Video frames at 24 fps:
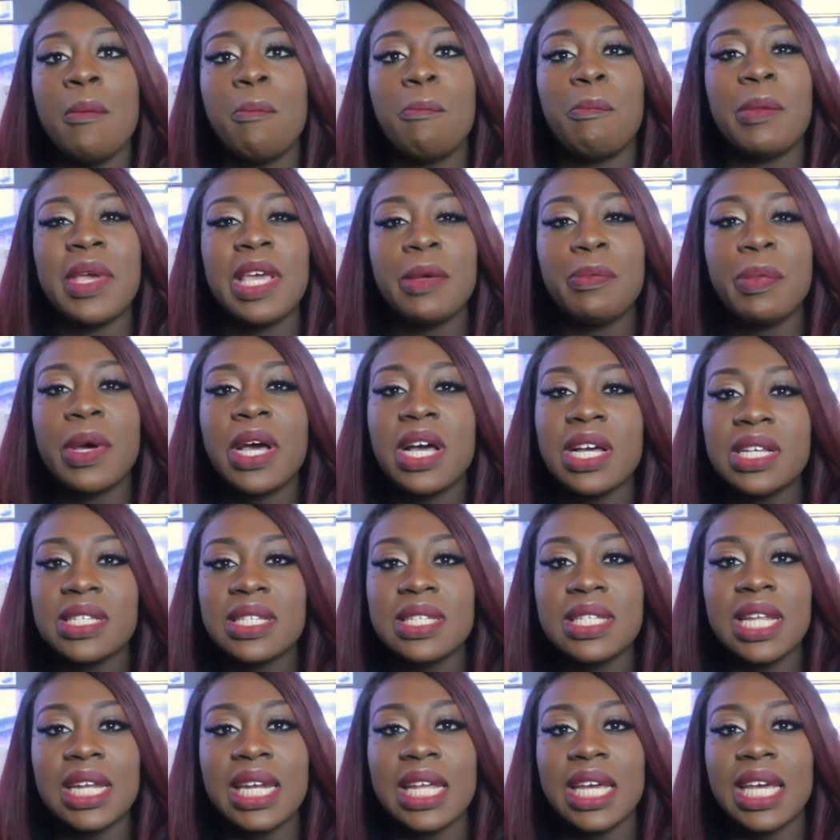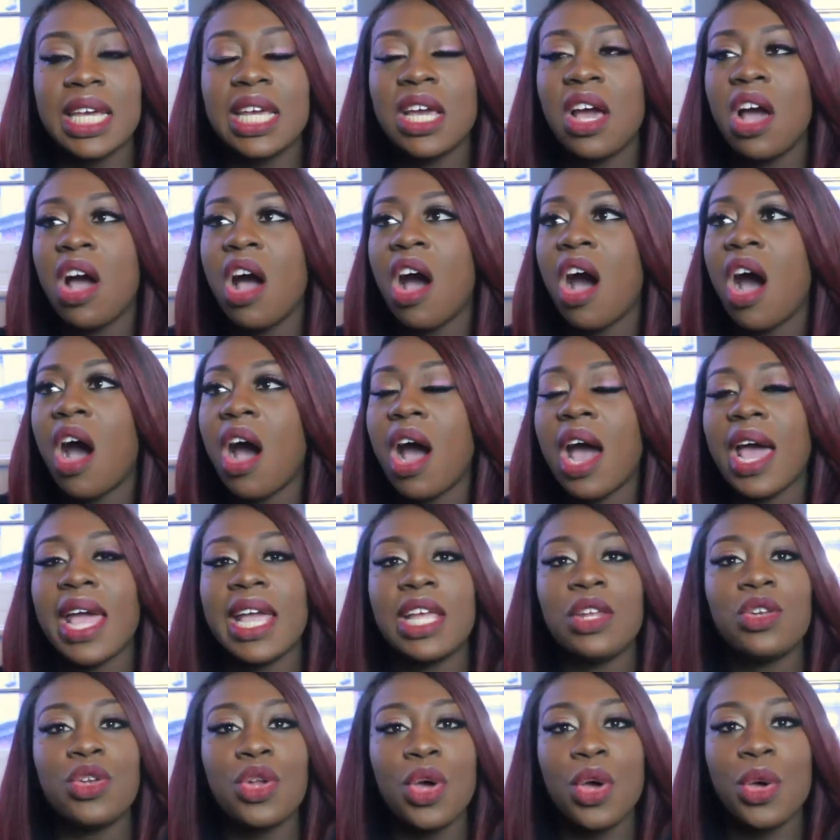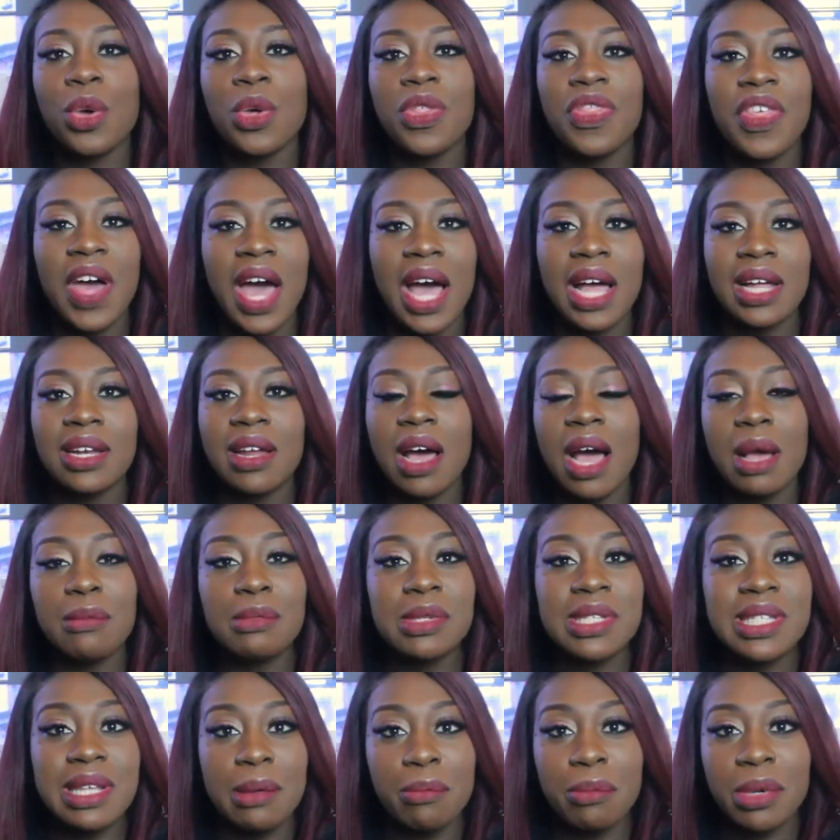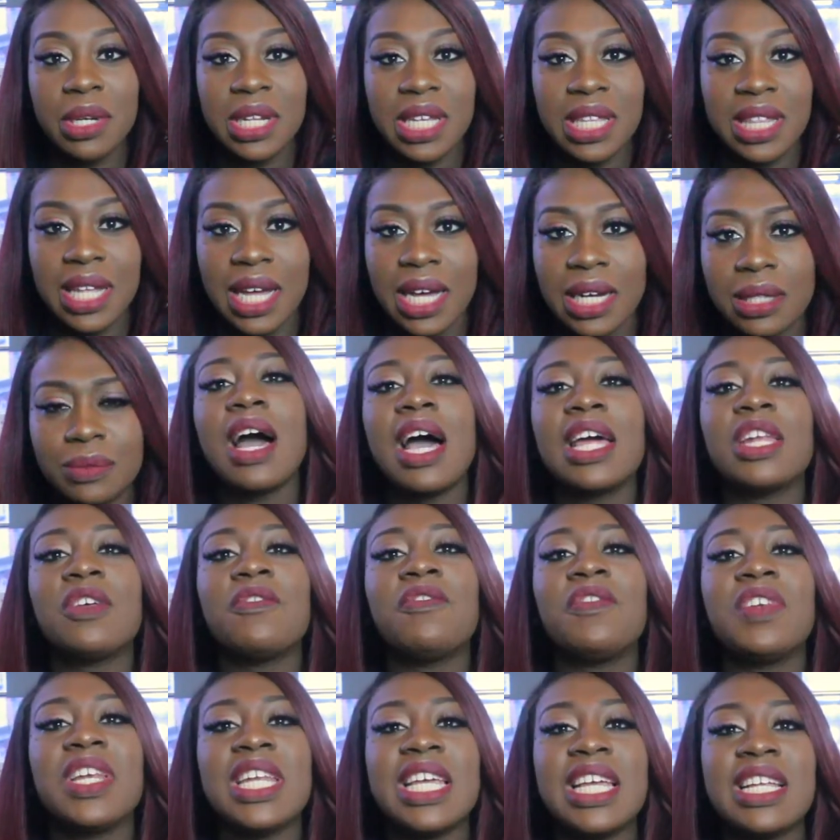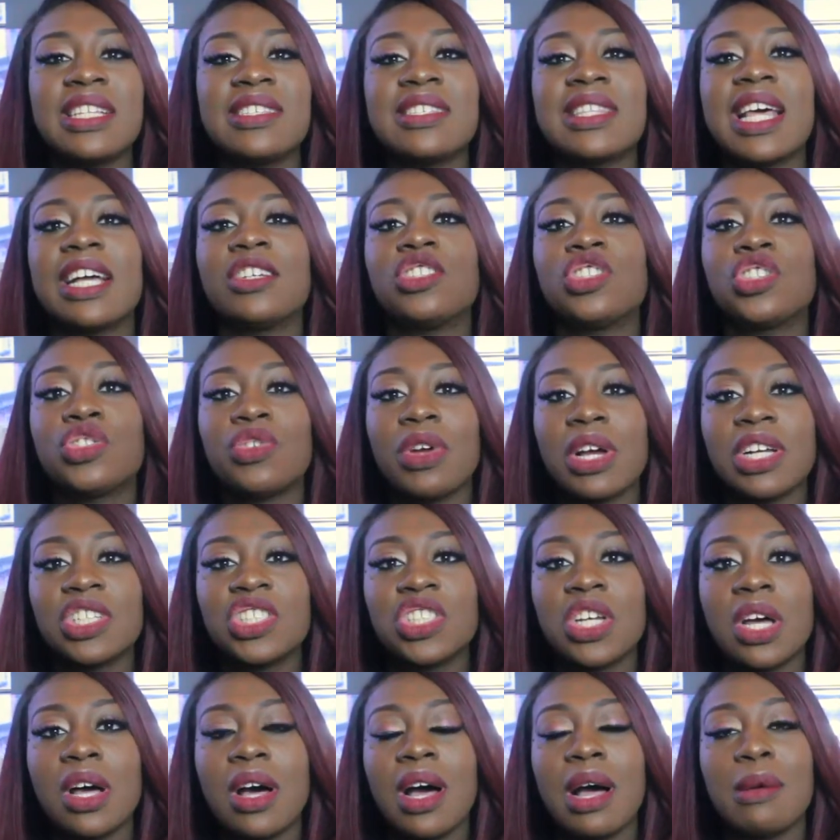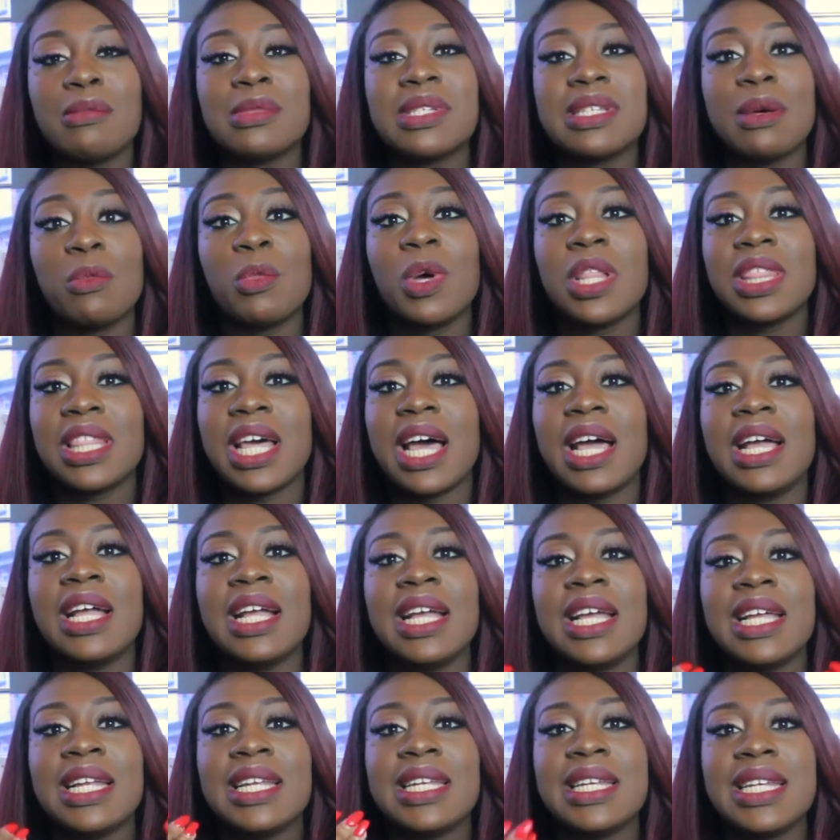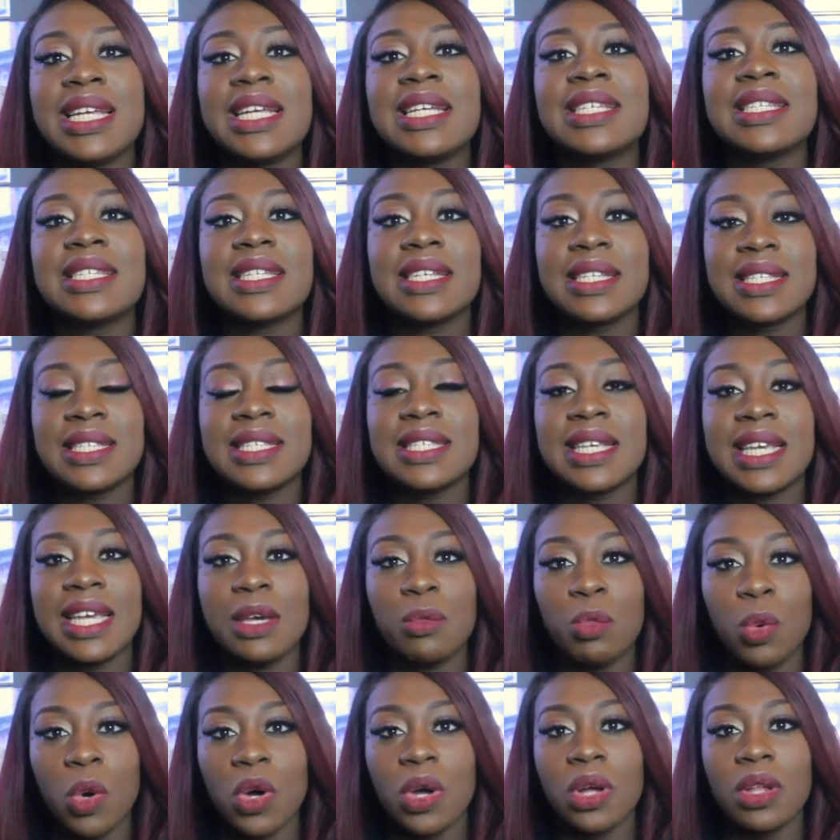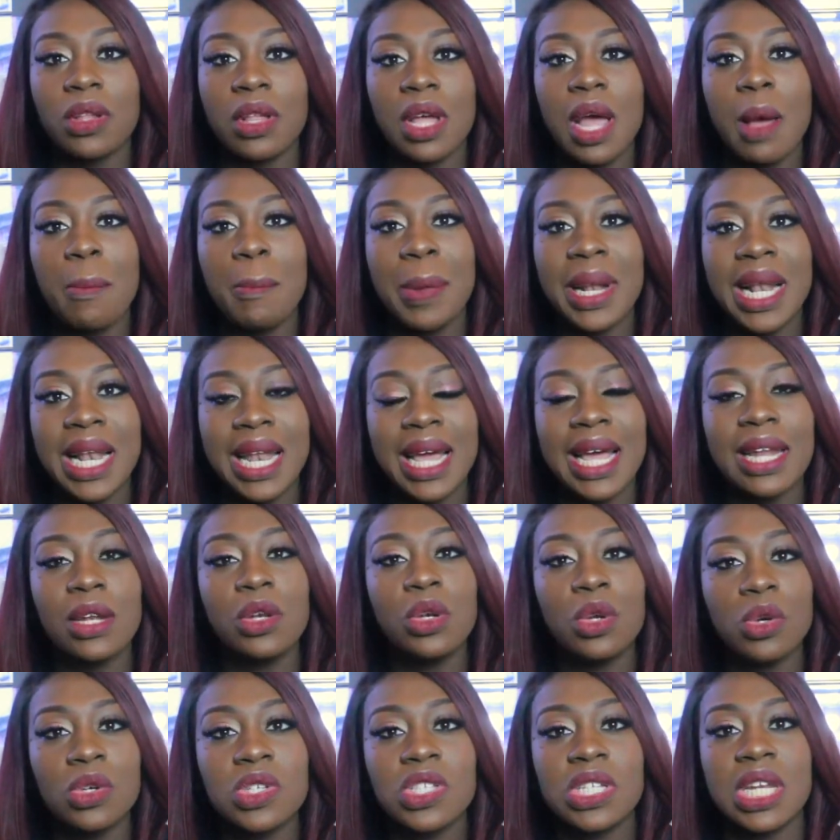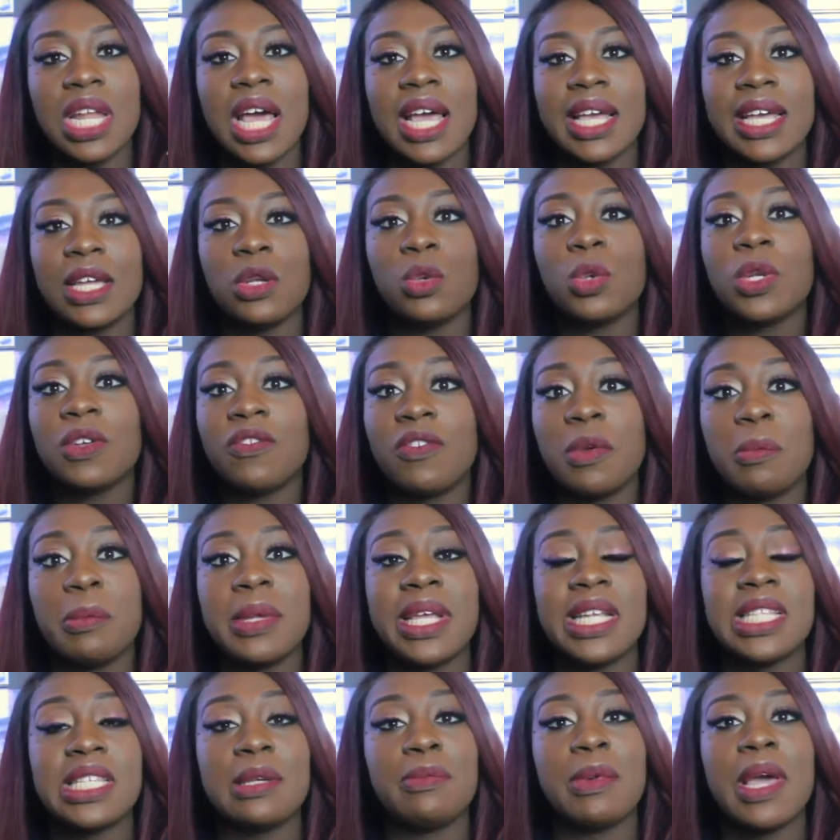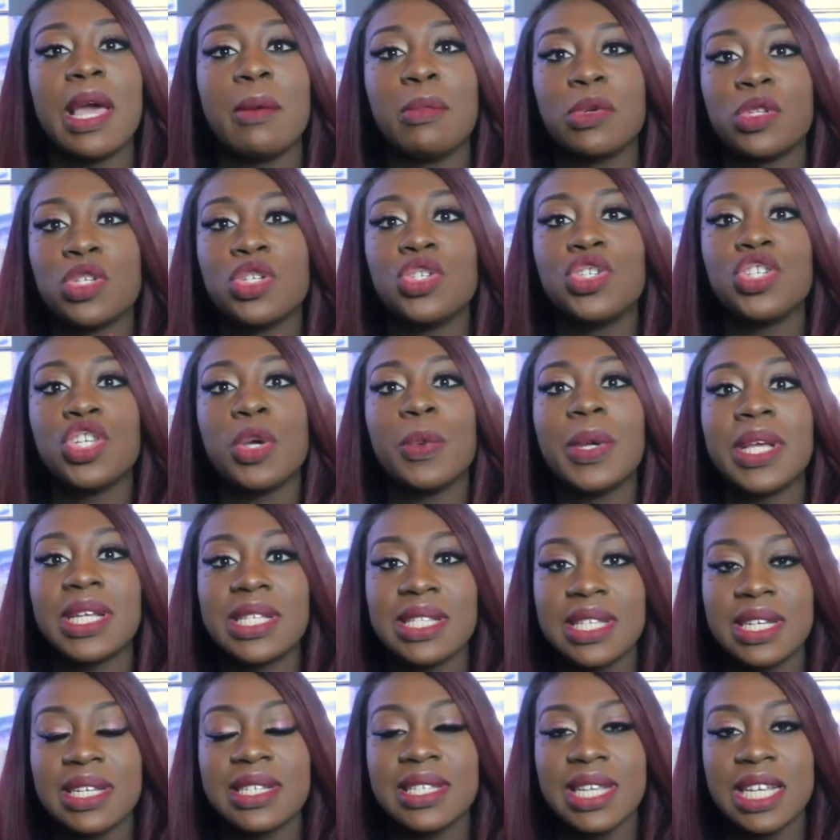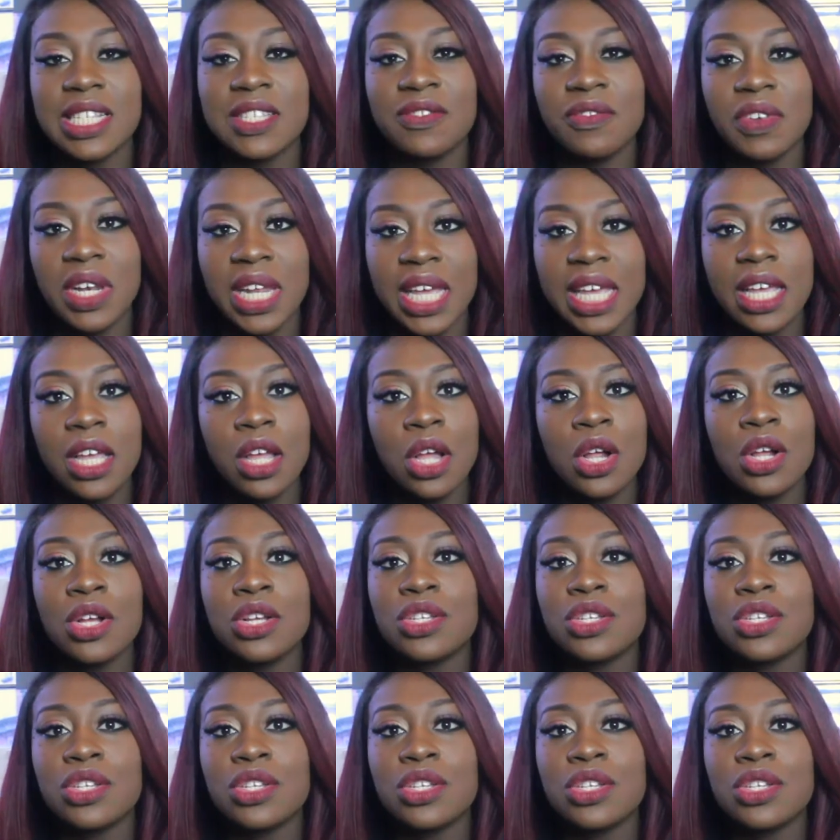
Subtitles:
Me personally, I know that I'm somebody that kind of needs that structure. I'm someone that needs to see what a plan looks like in order for me to be able to do it successfully.